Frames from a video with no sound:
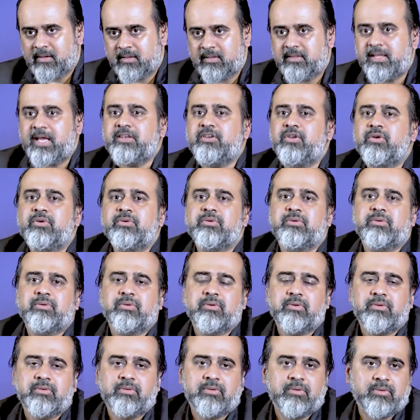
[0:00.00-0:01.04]
that you
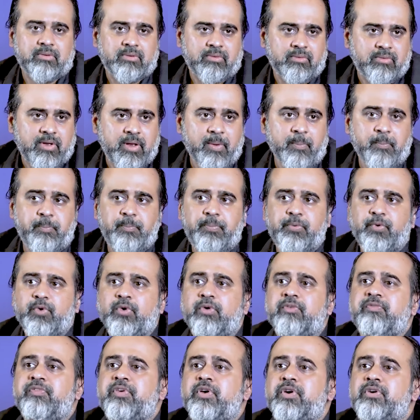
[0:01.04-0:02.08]

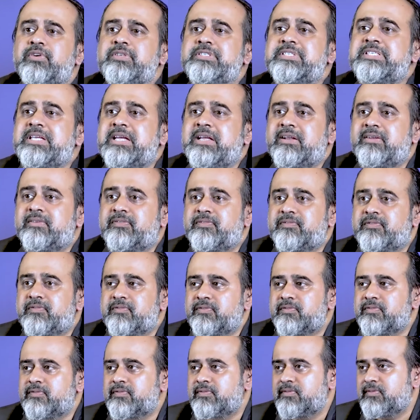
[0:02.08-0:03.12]
improve
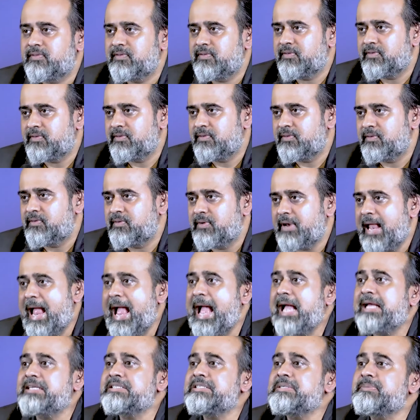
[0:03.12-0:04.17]
yourself
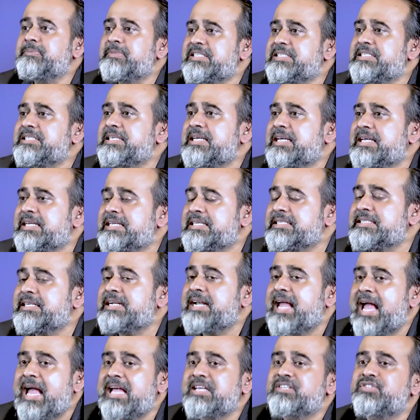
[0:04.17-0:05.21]
as much as
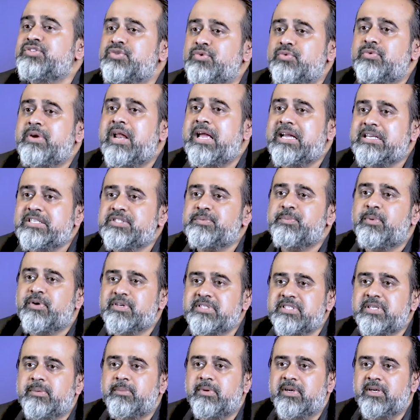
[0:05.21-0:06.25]
and as soon as
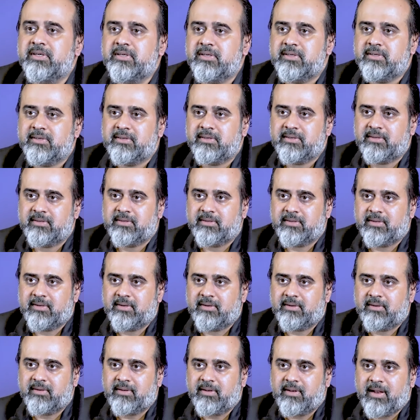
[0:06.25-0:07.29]
possible.
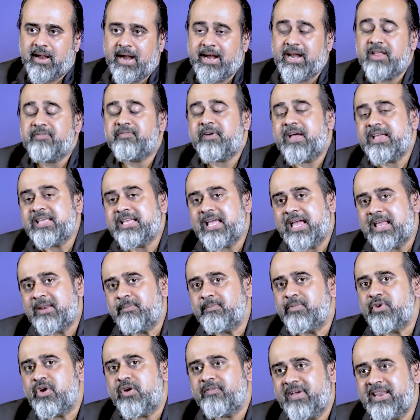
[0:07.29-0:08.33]
And if I
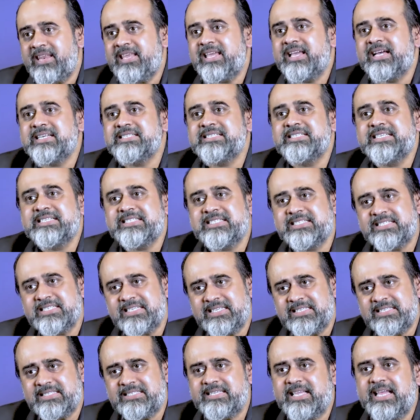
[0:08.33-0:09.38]
can be of any
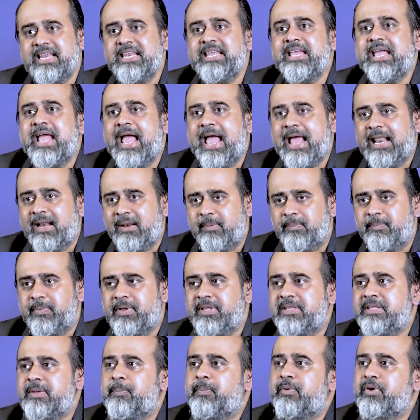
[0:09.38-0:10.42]
assistance, any help
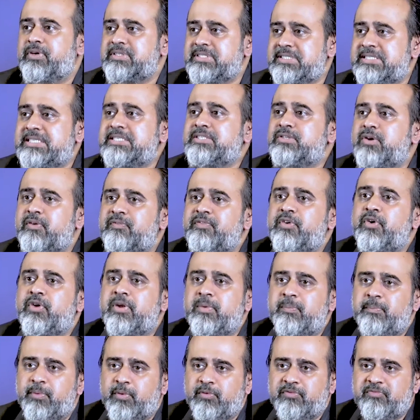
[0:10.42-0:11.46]
in the process of your
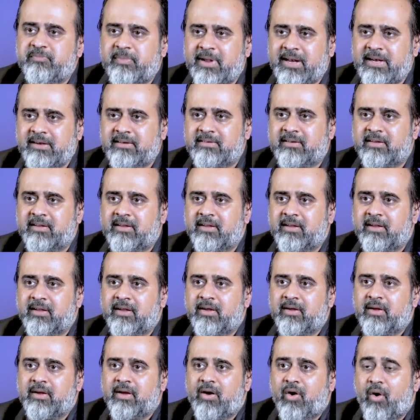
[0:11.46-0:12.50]
improvement,
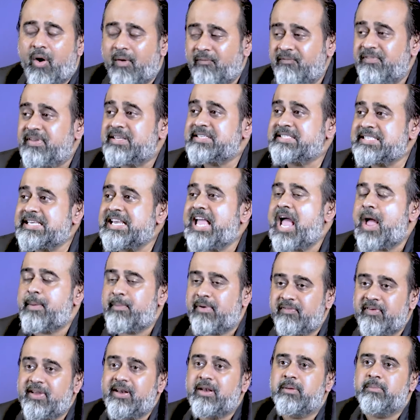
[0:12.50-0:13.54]
obviously I am
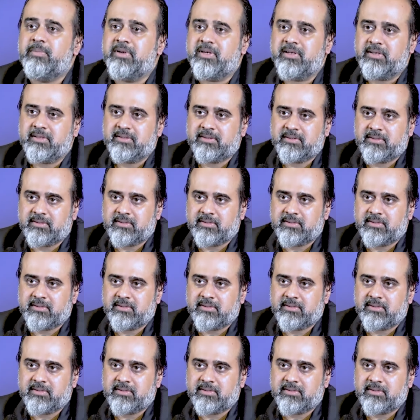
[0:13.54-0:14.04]
available.